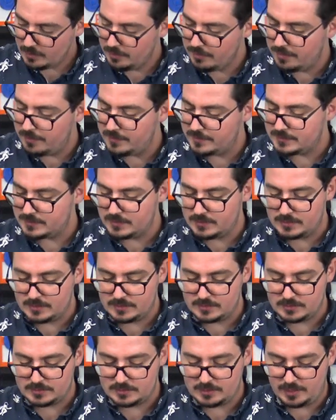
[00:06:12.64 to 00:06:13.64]
This
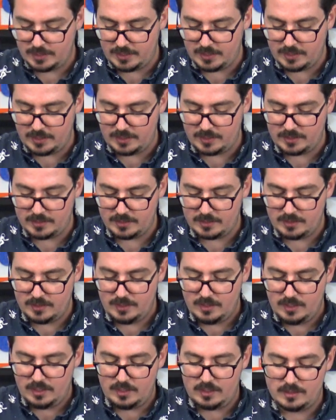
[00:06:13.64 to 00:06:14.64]
is a
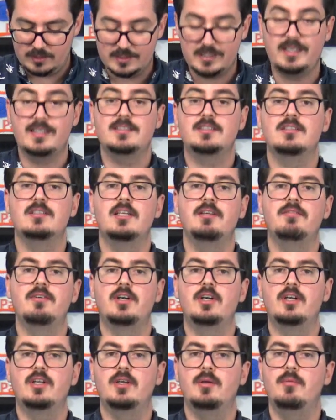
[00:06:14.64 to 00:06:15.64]
uh,
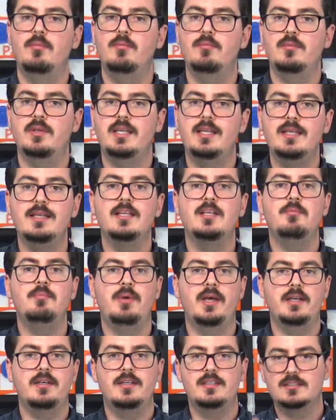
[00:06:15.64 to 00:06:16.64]
cantilevered heated
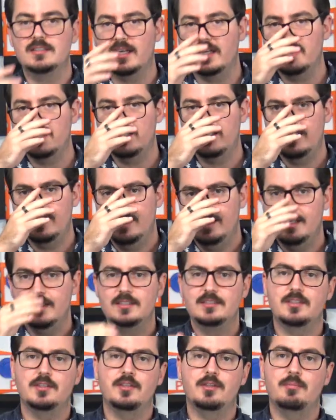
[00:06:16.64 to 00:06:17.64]
bed design.
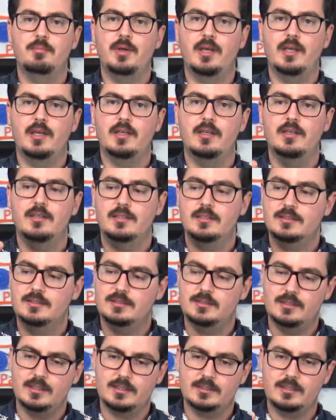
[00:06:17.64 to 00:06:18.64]
So the bed
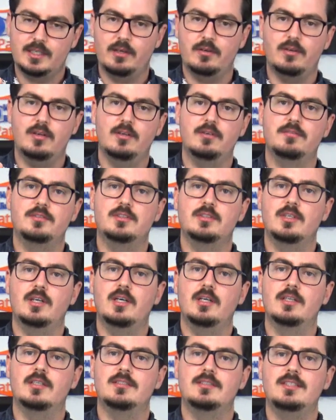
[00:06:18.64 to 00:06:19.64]
sticks out of
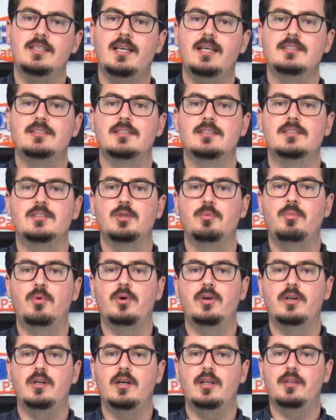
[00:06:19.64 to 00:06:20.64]
uh, Z-axis
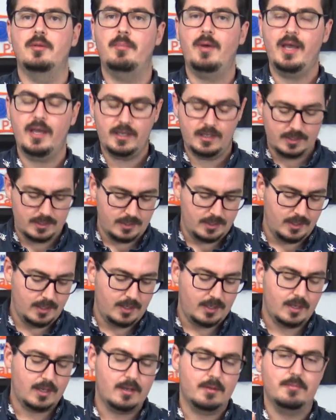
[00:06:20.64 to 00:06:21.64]
support on the back
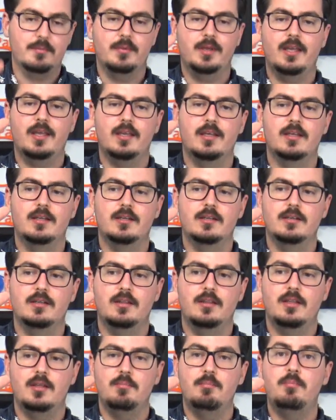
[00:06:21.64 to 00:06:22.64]
um, and
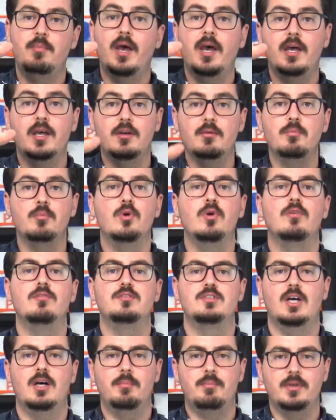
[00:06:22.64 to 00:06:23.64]
the bed
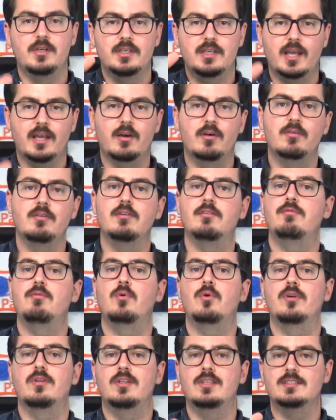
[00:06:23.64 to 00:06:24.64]
moves up and down
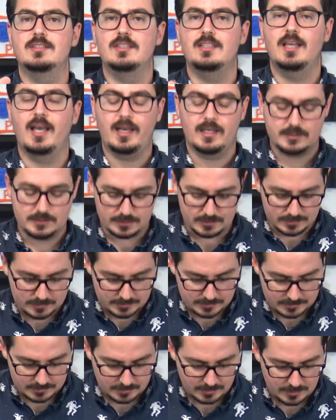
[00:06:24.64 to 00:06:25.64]
for the
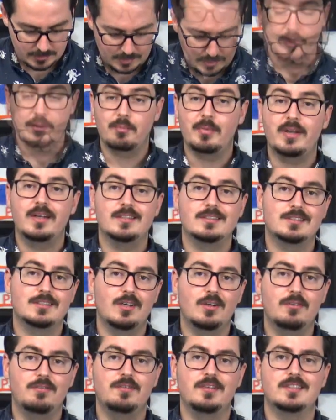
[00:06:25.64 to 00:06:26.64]
Z-axis. The bed
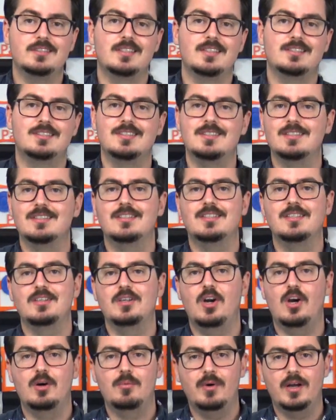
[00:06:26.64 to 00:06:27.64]
itself is a silicon
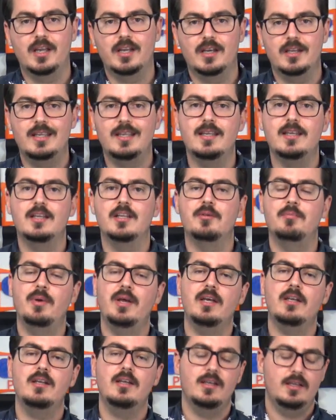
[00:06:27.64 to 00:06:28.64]
carbide heated
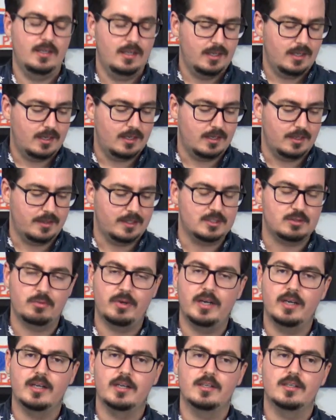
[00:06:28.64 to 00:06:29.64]
bed uh, that's
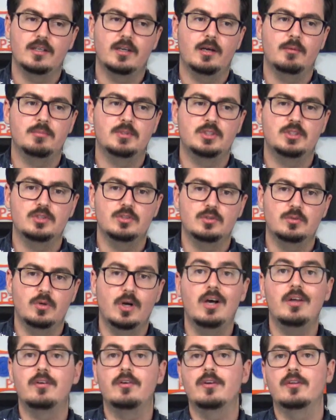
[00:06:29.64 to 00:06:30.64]
rated up to
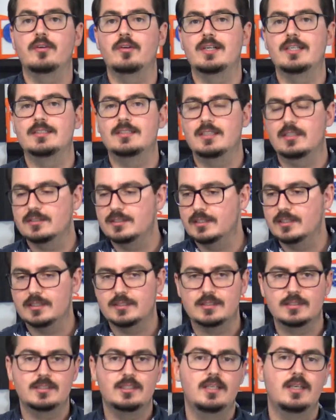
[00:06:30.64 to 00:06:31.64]
100 degrees
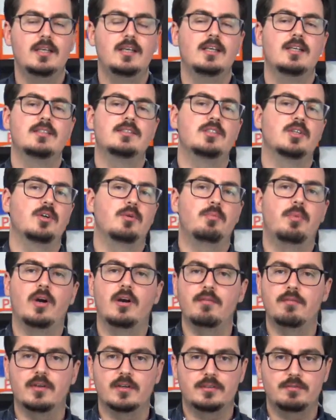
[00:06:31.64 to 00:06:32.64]
Celsius, so
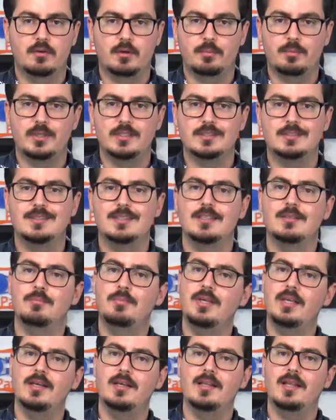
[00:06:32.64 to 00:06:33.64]
perfect for printing
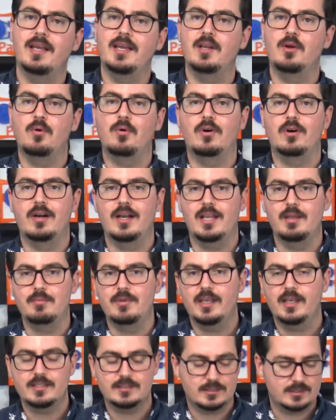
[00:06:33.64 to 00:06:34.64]
PLA or
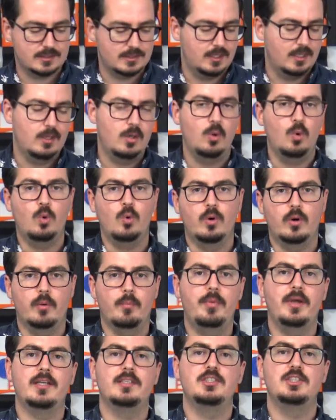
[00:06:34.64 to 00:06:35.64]
ABS or
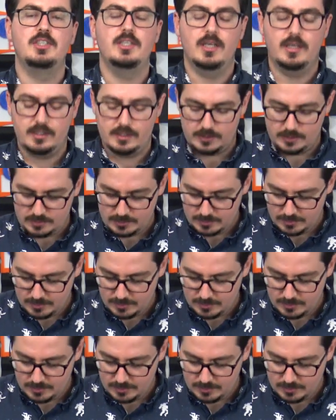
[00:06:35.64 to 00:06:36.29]
PET on.